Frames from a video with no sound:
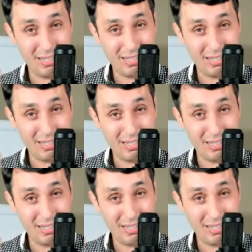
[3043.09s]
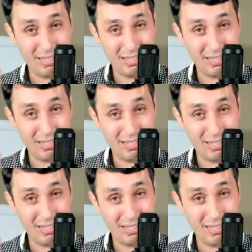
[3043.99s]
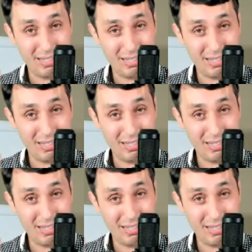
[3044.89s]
independent freight dispatching business.